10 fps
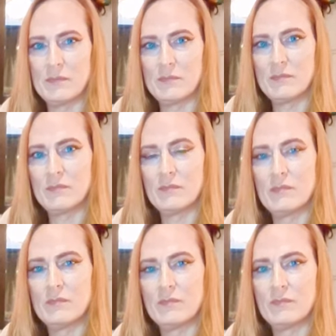
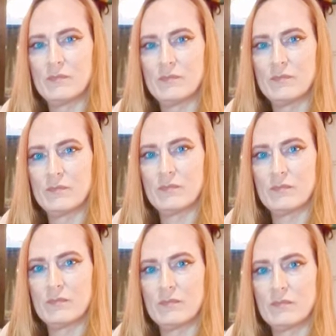
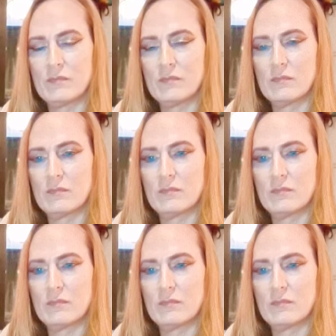No one is speaking in this clip.